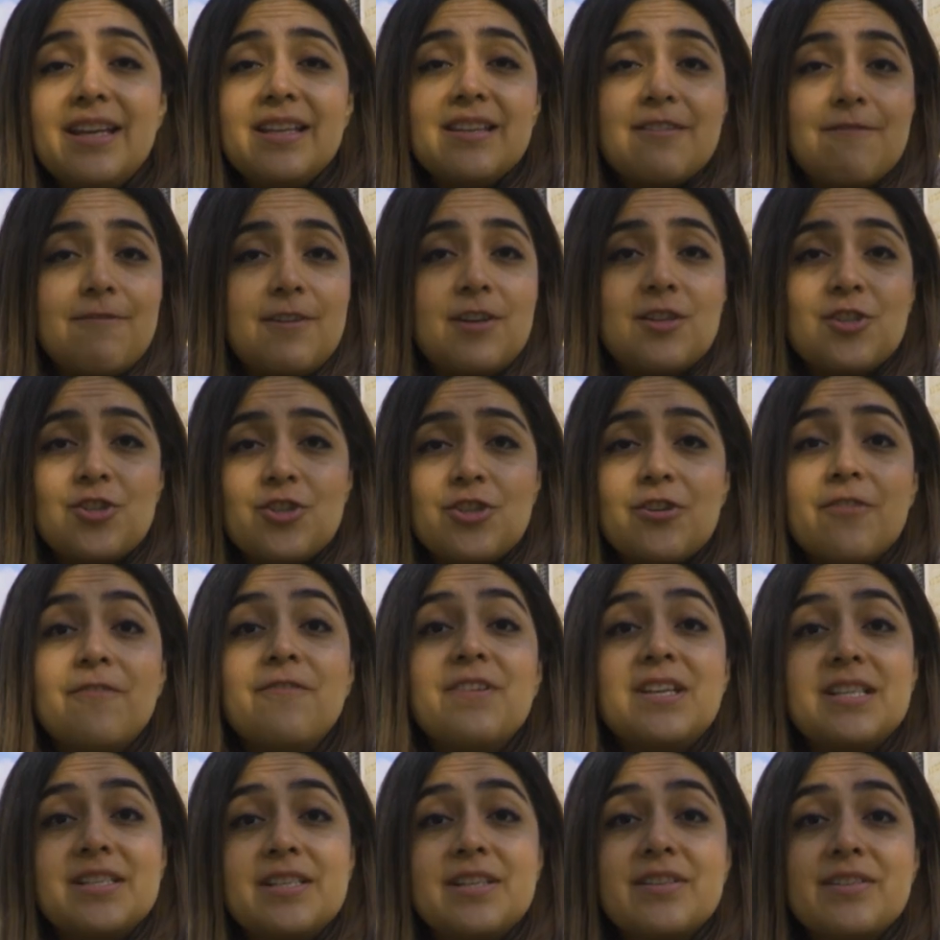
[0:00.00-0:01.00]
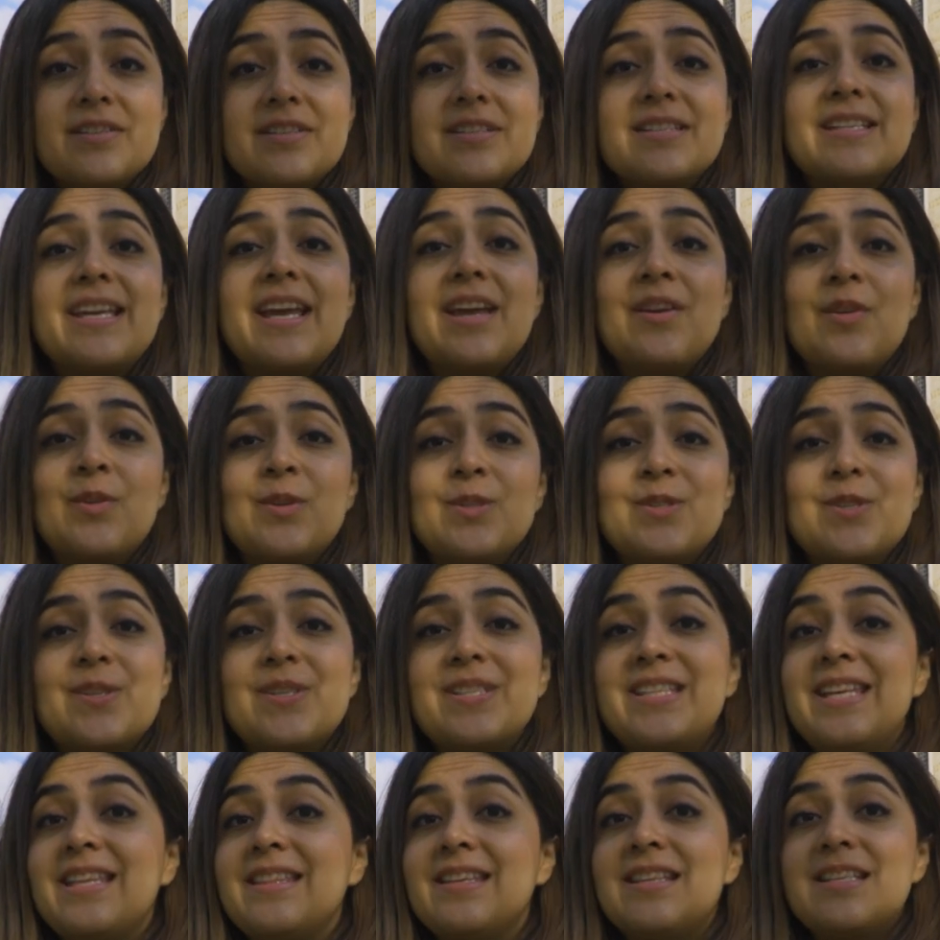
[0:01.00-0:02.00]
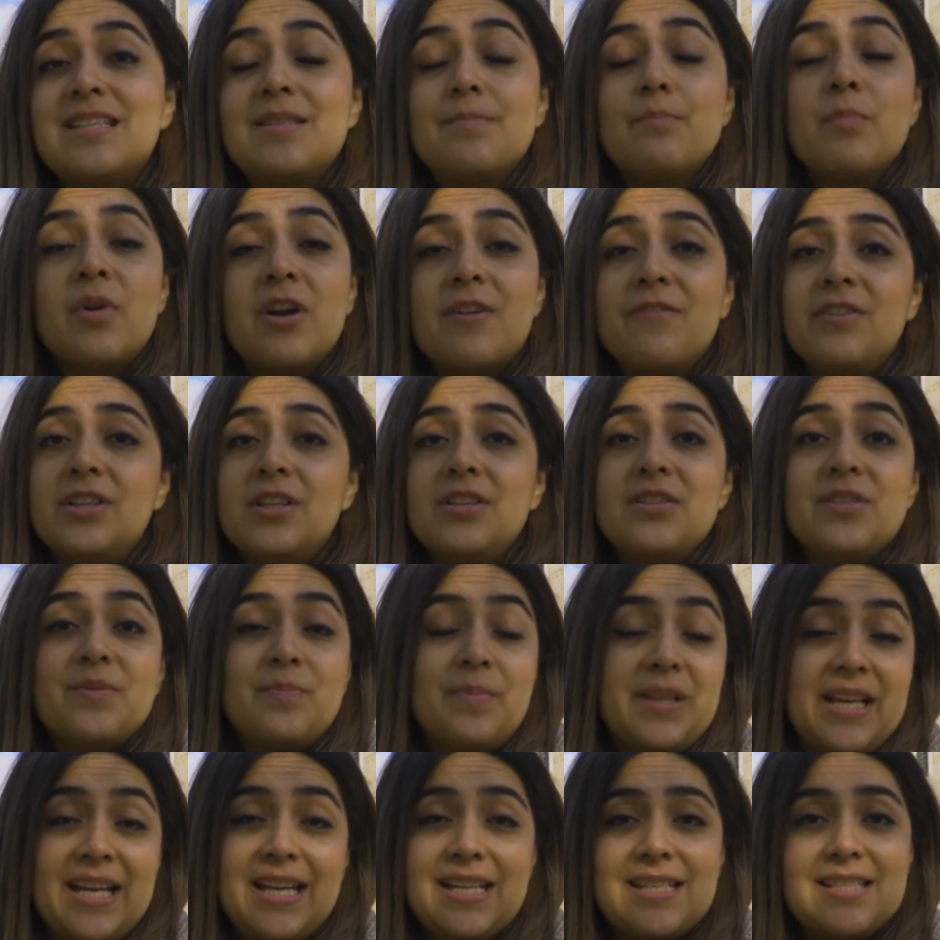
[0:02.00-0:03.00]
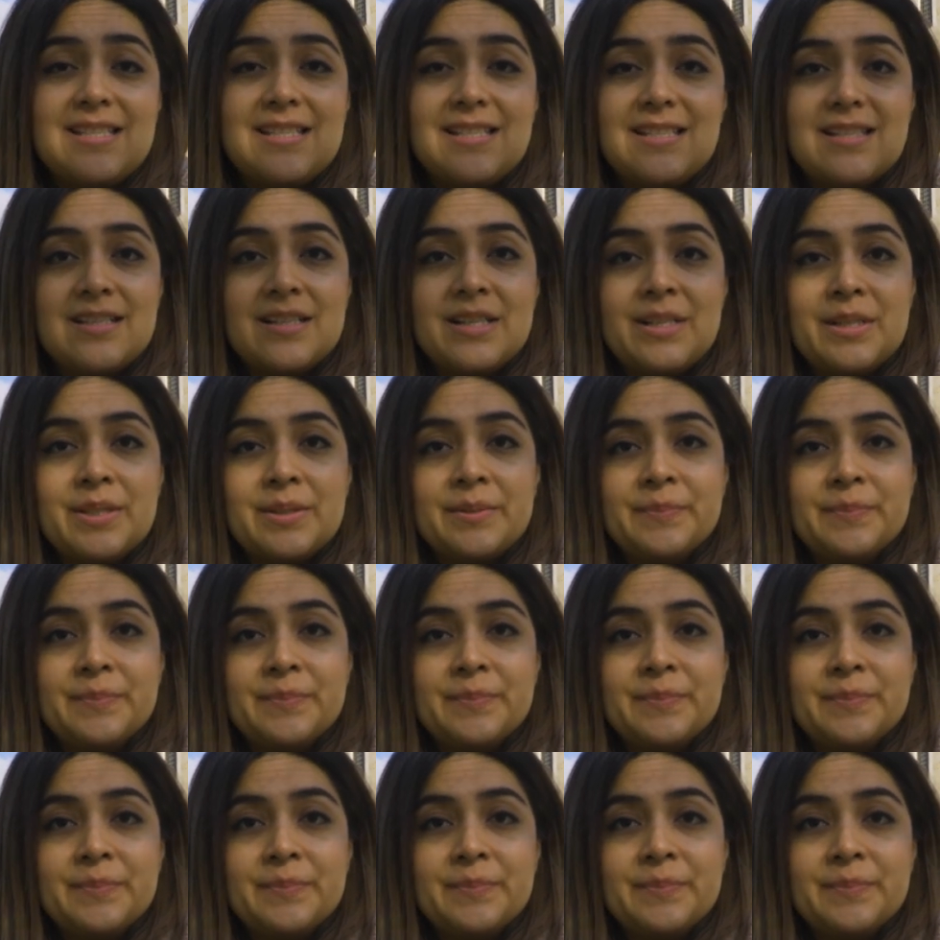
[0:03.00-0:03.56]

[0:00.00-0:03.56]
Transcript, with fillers: in the future visitors can also see this marvelous place.